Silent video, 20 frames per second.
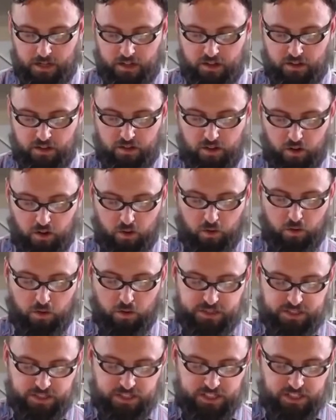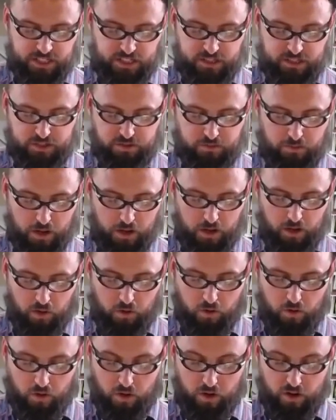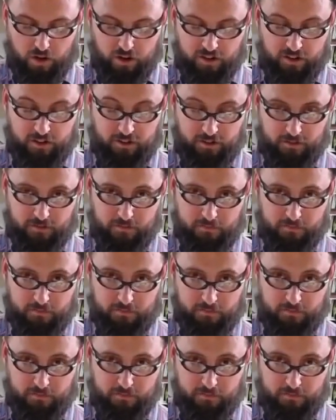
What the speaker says: The Lord said to my Lord,